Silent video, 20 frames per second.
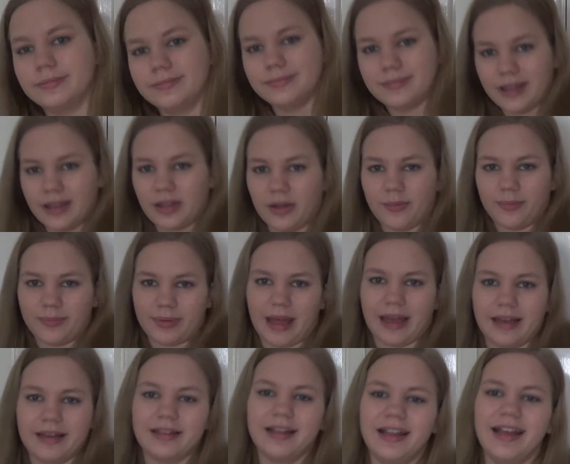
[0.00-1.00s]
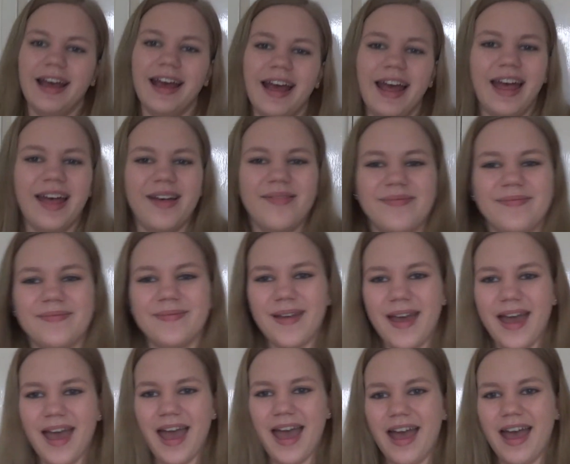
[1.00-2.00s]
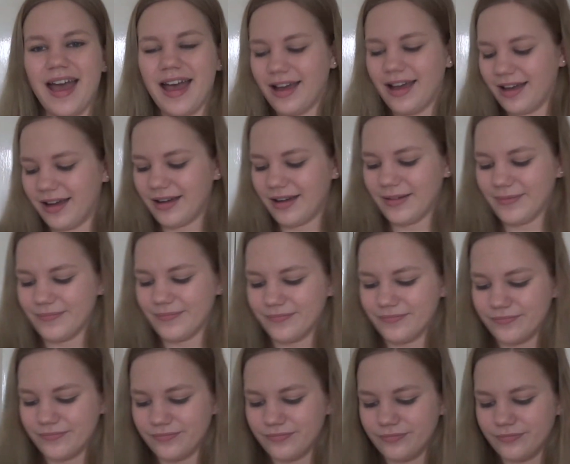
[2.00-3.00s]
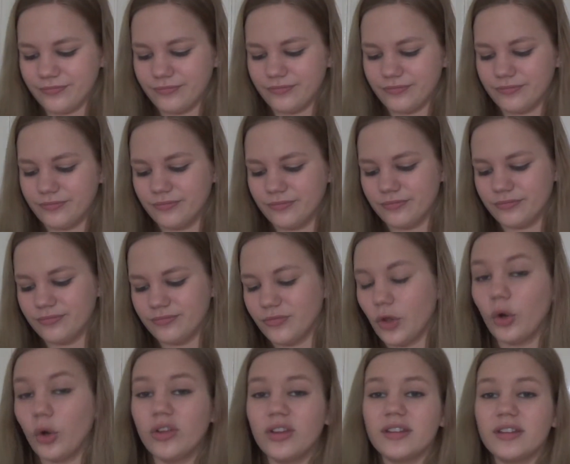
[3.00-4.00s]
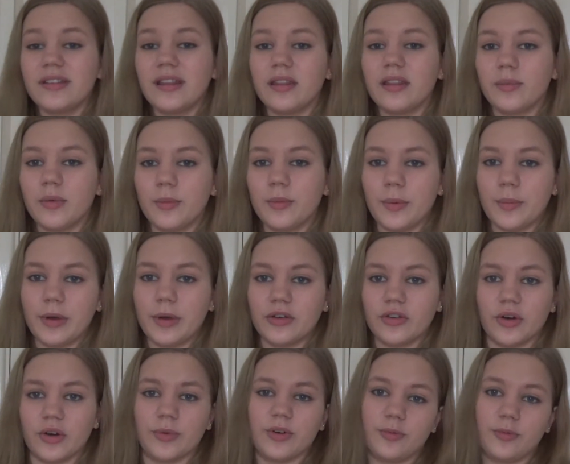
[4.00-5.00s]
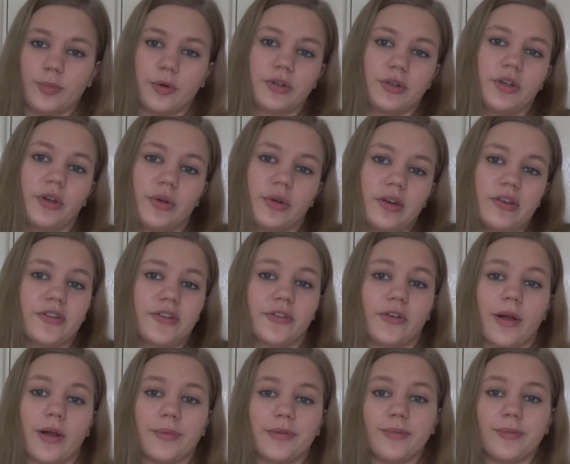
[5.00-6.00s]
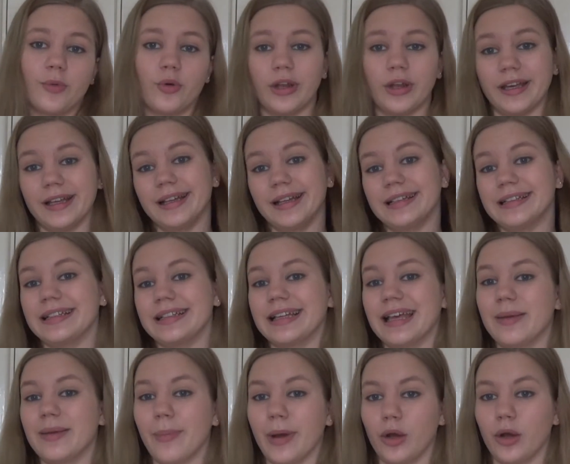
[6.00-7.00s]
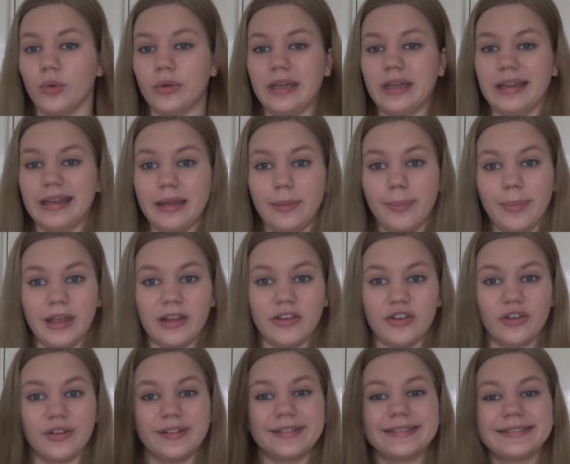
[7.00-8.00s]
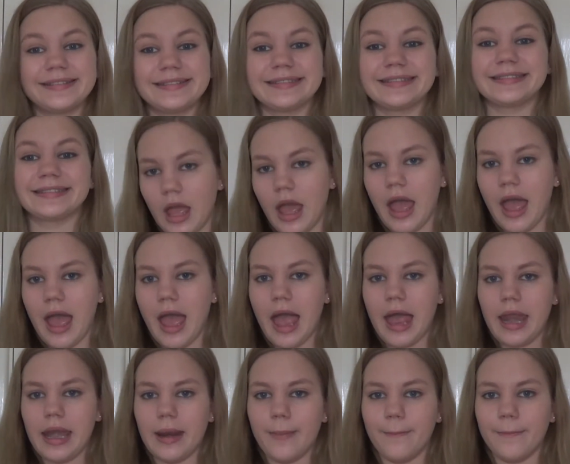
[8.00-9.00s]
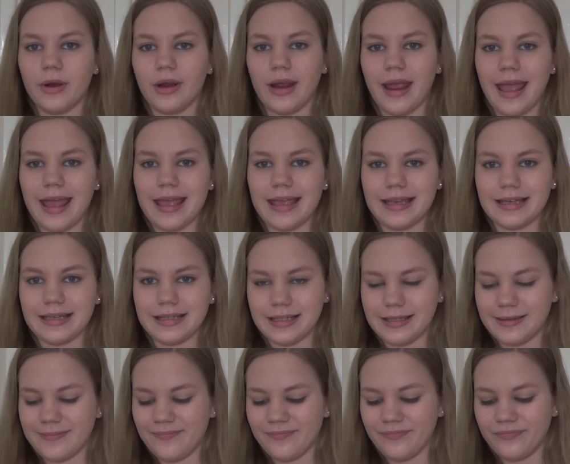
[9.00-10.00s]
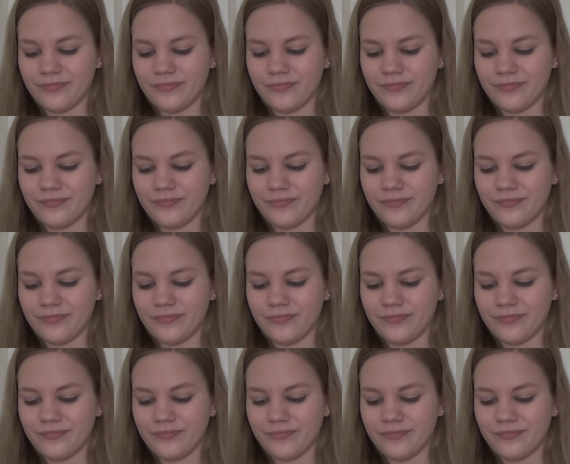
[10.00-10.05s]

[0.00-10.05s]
But they're black. Oh, you can see them in my picture I just posted on Instagram this morning in my OTT picture. Number eight.